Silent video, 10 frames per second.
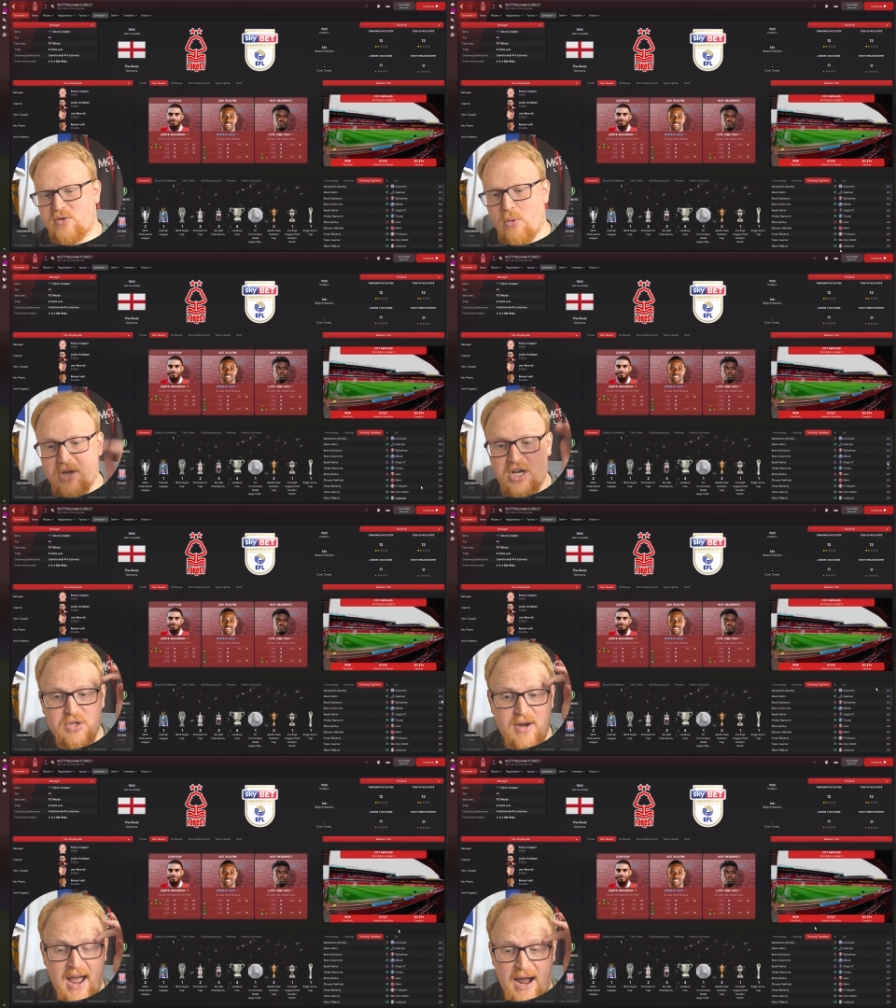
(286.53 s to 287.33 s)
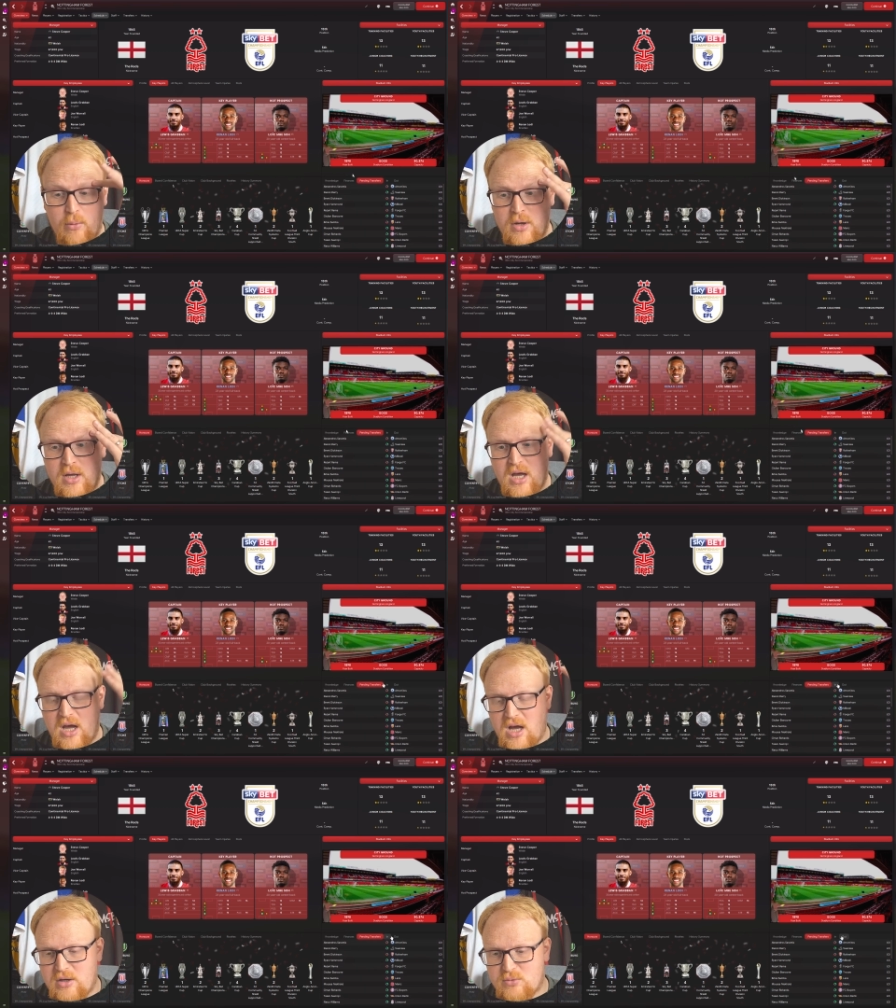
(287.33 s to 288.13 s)
What we're going to do now
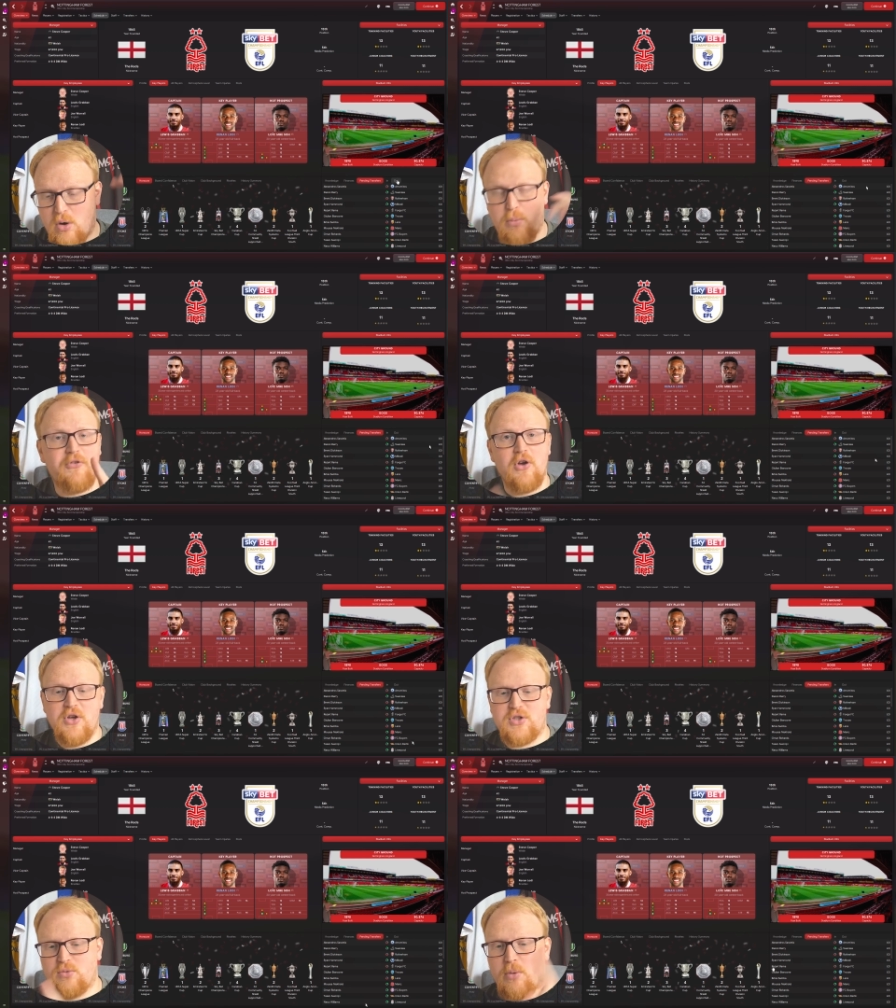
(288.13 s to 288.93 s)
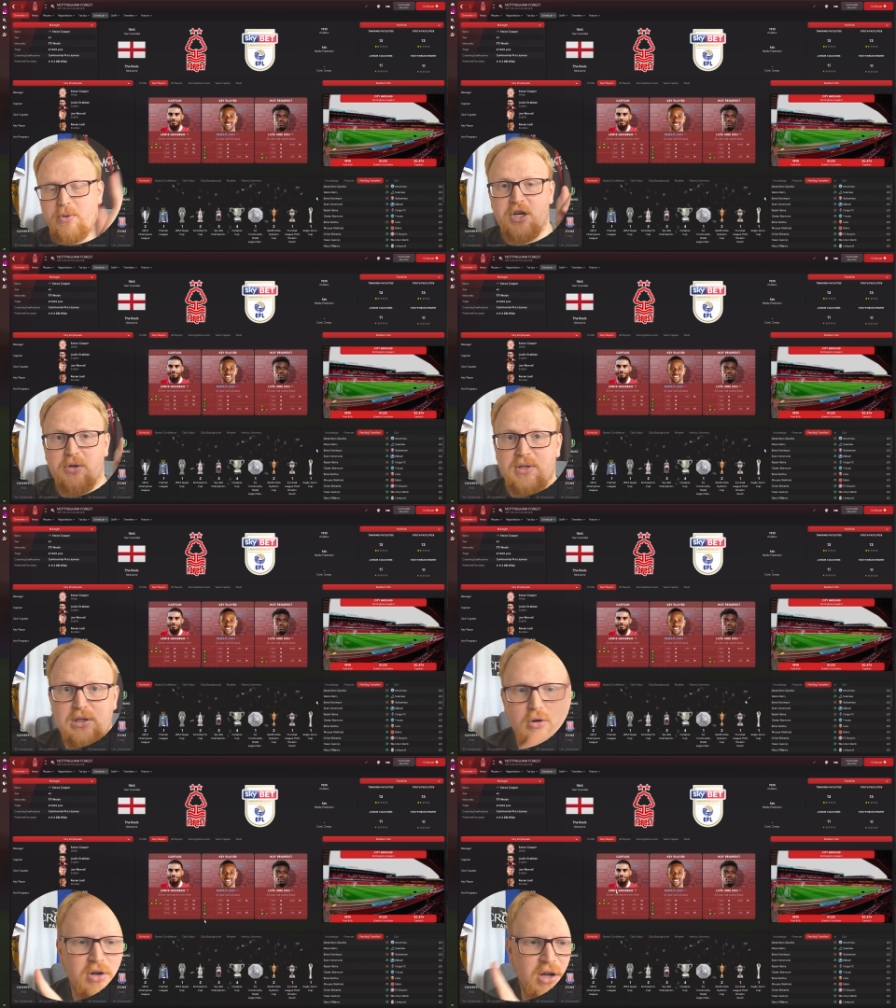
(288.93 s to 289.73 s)
uh, is, well, first, what we're going to do is
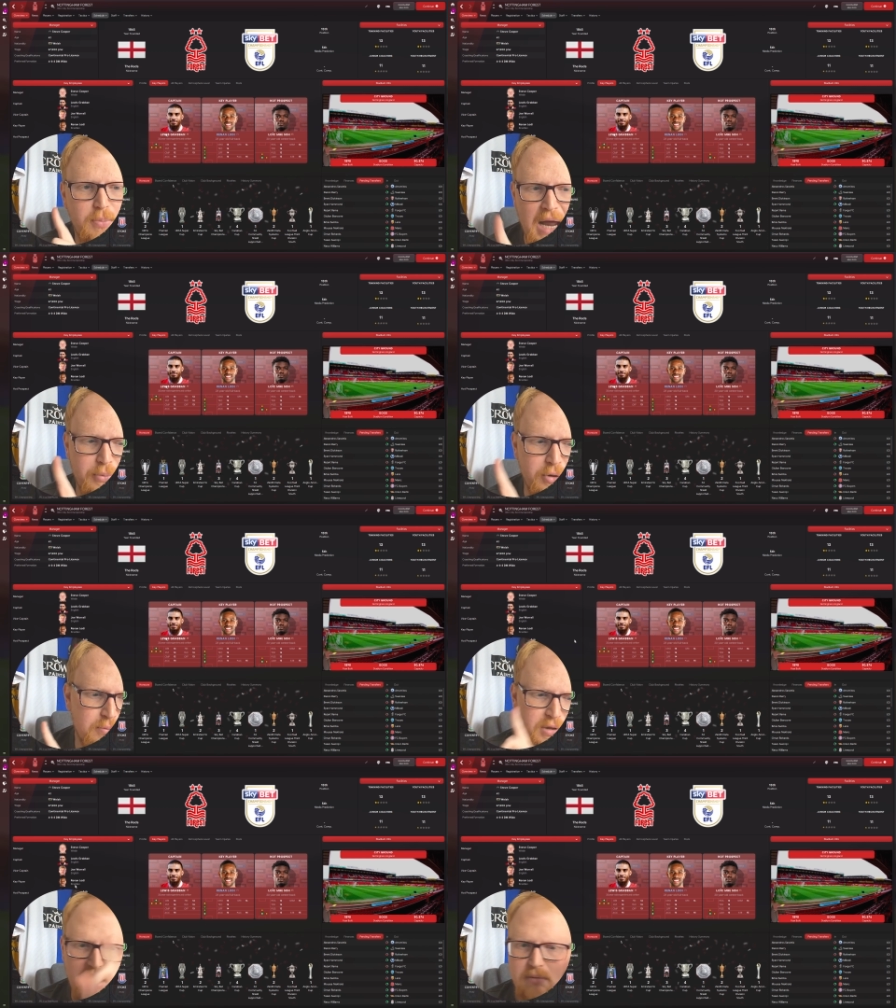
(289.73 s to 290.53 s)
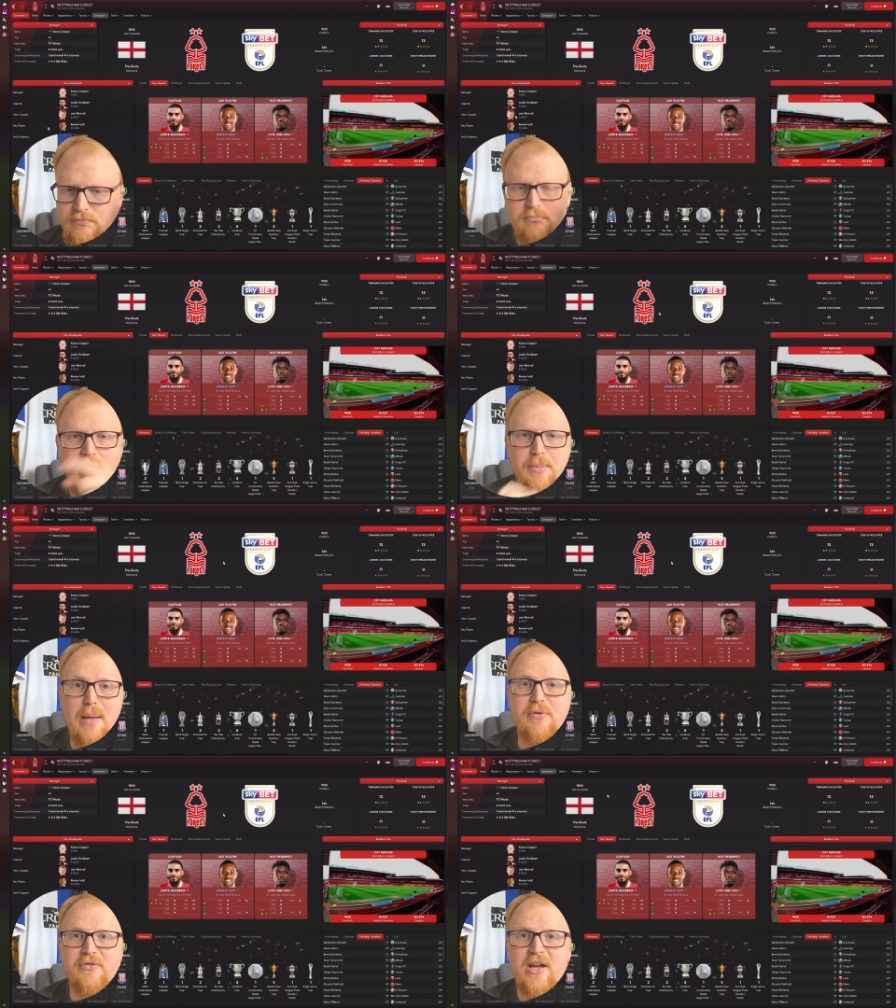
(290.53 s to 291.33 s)
look at Blackburn, because I'm a
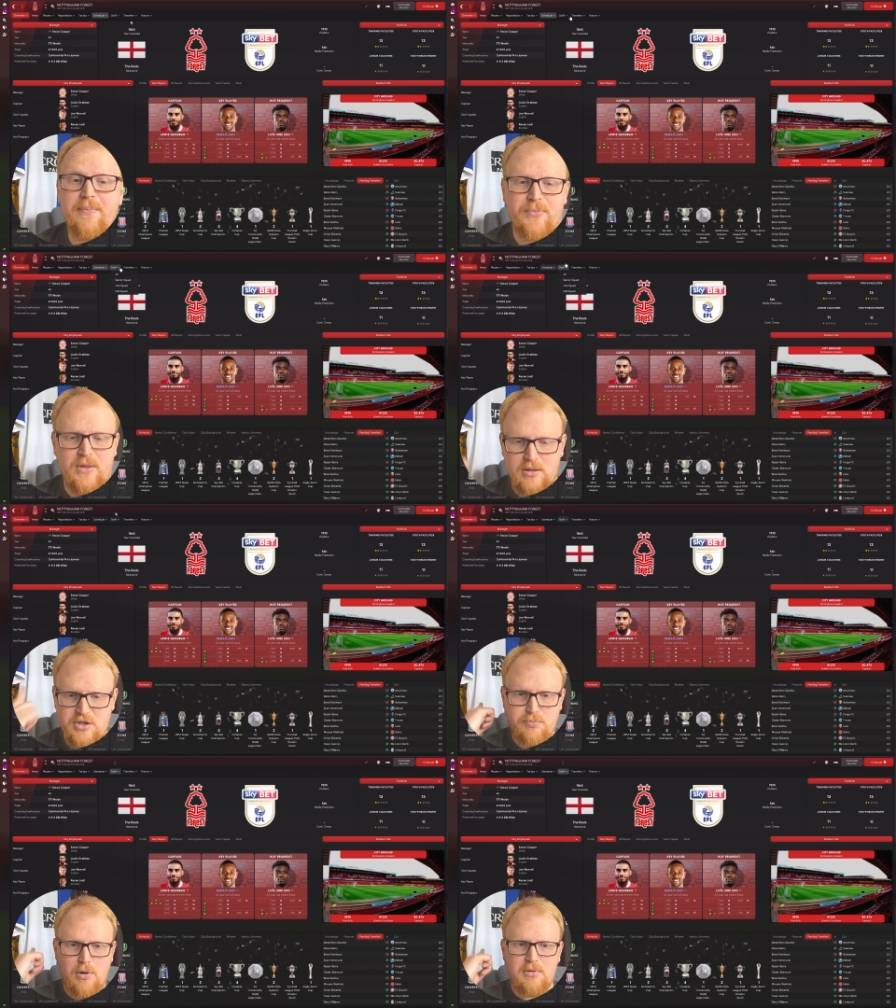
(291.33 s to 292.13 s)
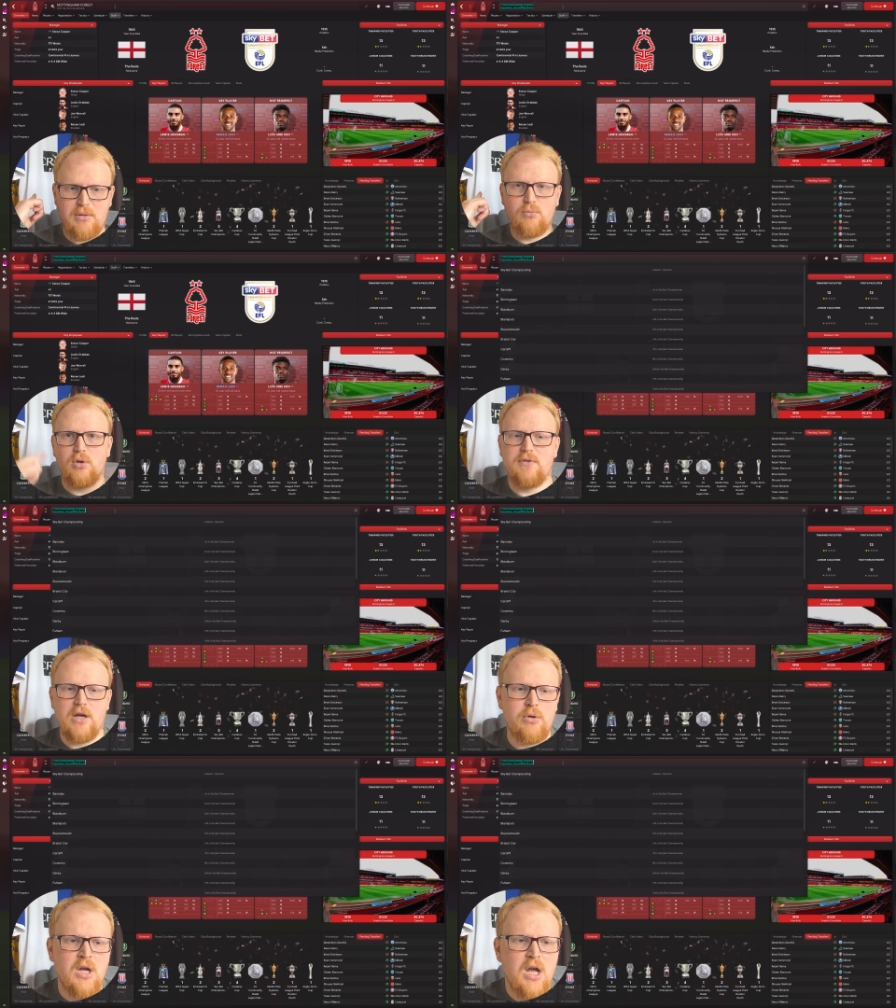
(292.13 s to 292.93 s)
Blackburn fan, as you probably will have
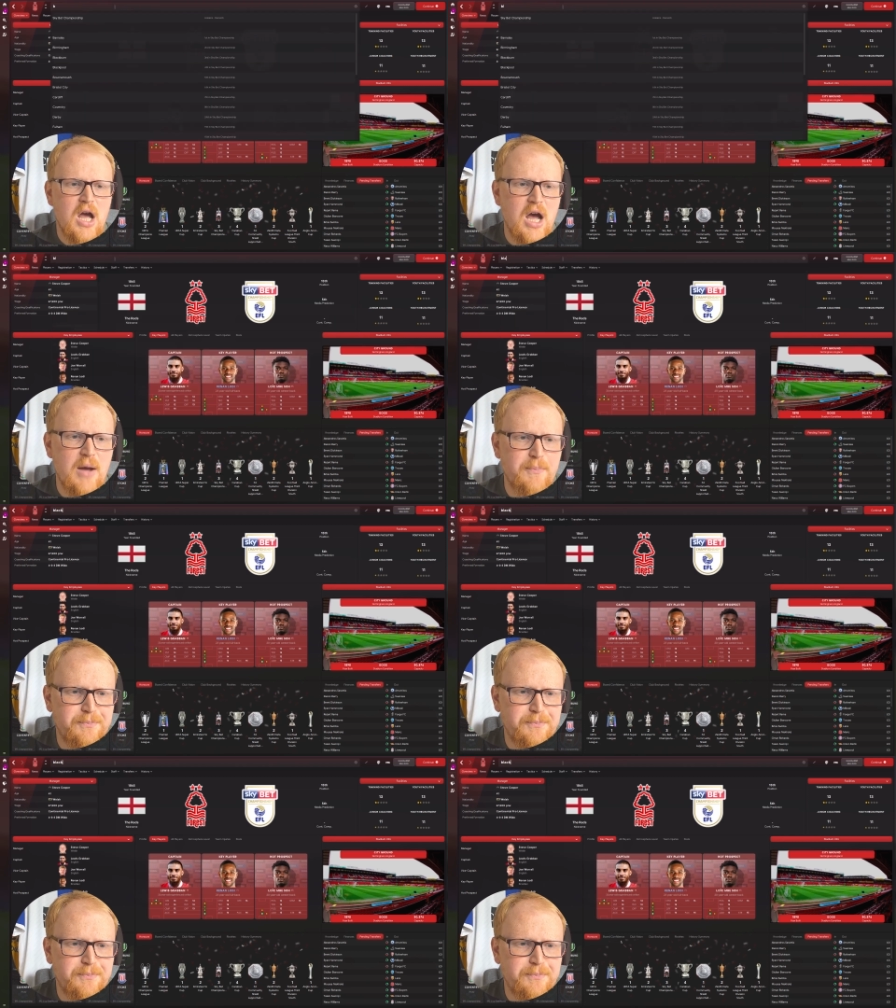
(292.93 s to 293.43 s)
known. Um,